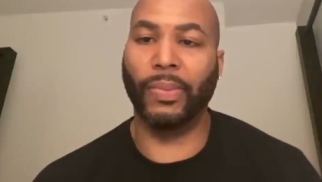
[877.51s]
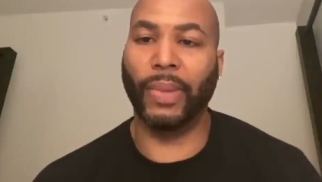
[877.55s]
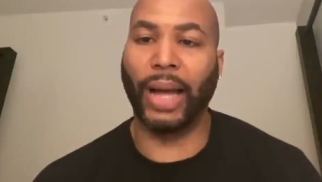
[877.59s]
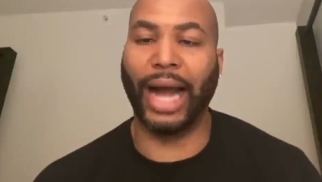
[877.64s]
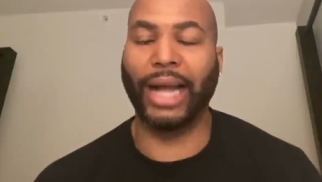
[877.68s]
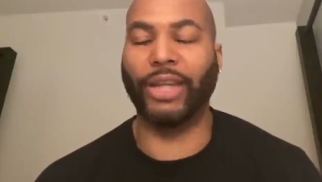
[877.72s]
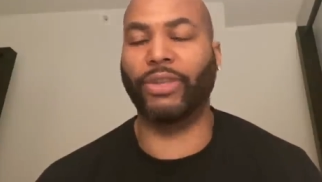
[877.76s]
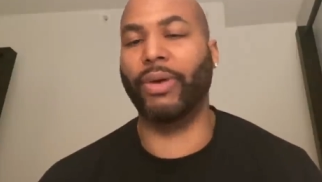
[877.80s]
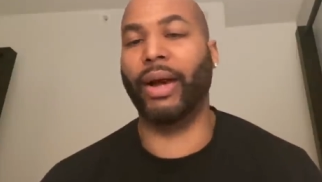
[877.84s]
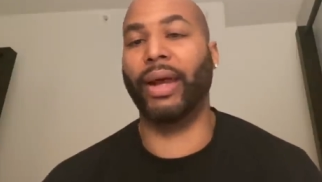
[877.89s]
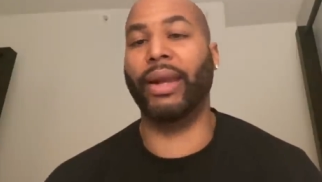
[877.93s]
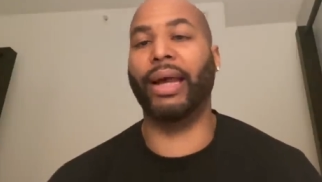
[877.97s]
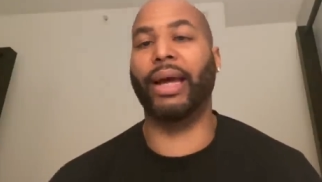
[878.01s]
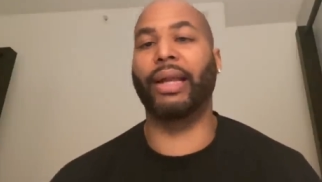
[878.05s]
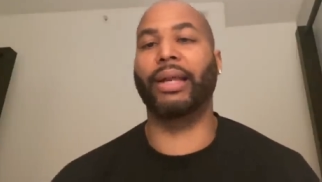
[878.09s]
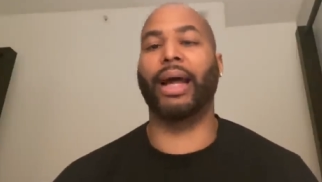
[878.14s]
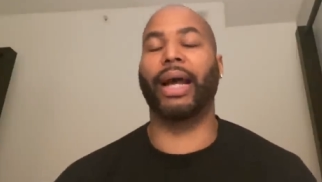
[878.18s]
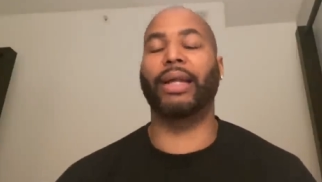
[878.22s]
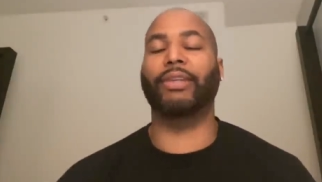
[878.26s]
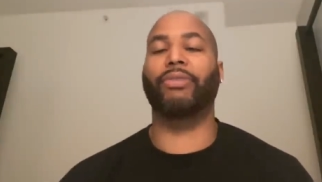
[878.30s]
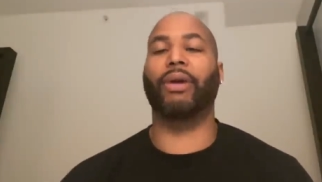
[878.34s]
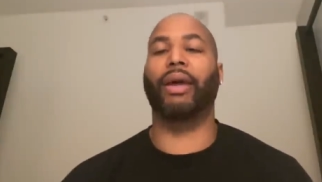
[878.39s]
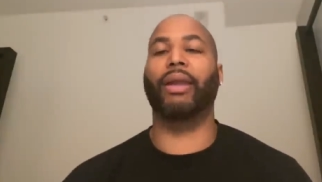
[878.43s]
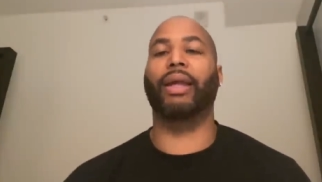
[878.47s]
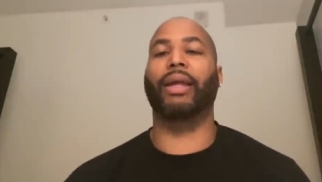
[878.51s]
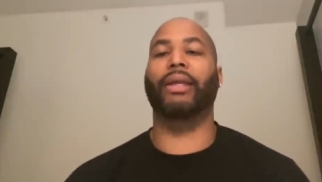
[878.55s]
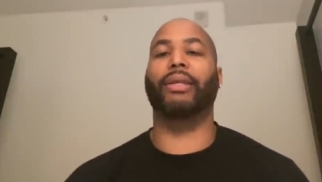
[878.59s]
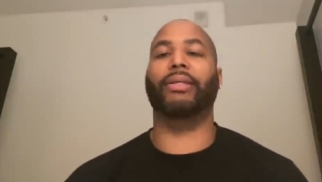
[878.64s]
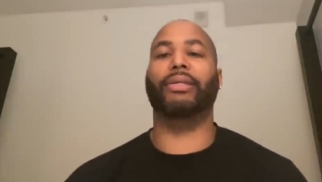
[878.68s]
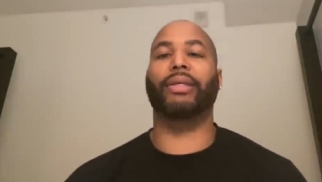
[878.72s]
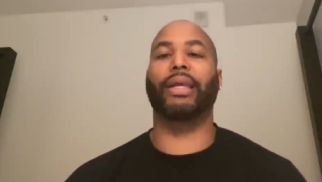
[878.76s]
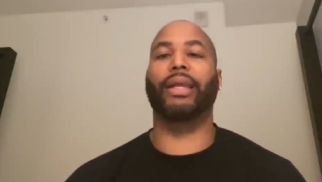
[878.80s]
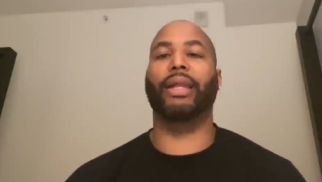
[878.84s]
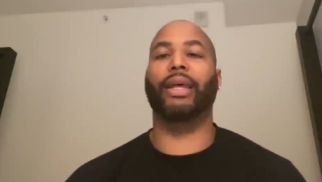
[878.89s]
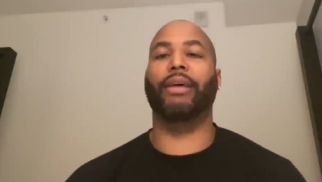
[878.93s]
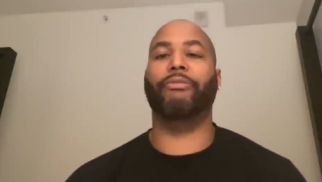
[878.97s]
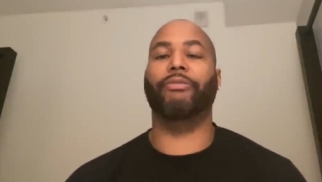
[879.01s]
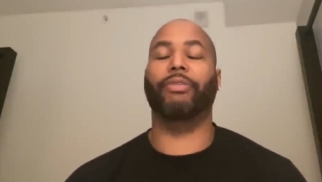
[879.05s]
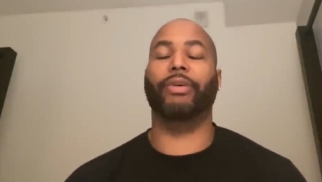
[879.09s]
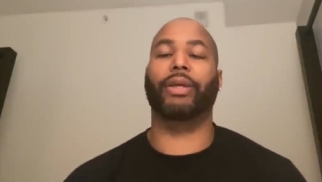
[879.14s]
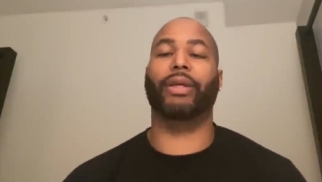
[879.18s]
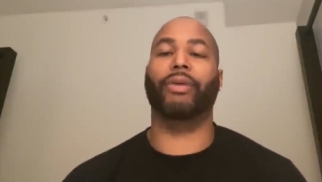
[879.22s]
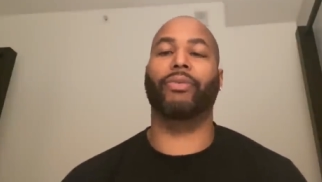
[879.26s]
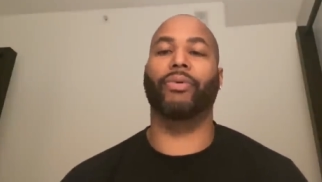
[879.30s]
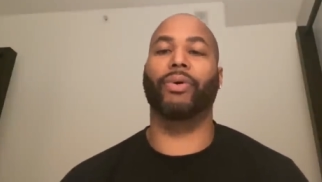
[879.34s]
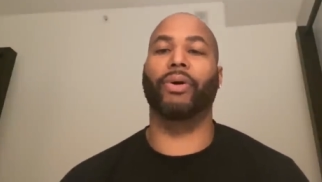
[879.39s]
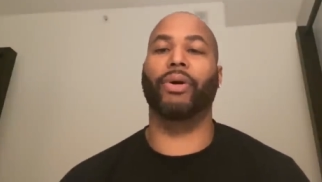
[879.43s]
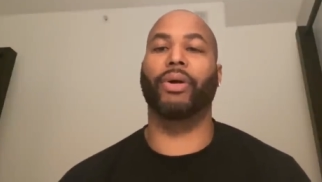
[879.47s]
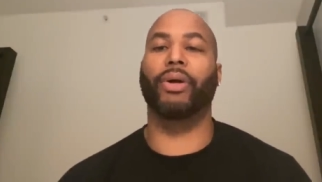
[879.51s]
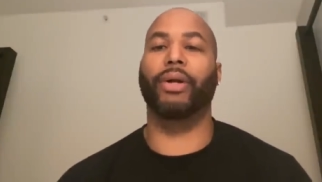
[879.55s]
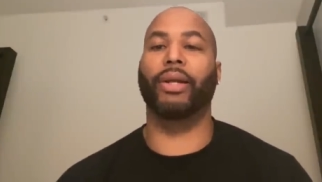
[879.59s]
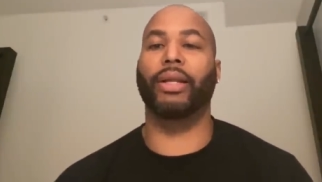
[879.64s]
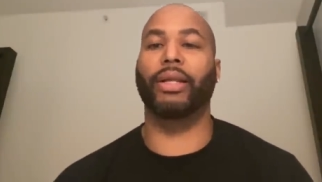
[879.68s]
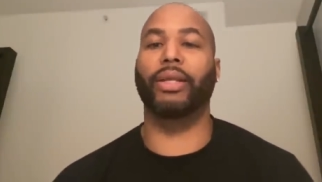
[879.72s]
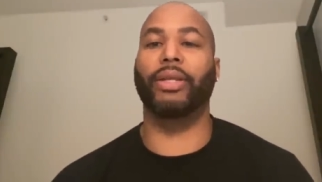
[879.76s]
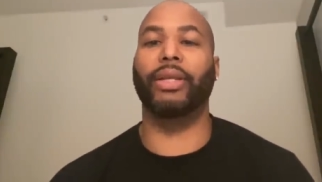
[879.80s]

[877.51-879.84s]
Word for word: I try not I try not to say that fucking word.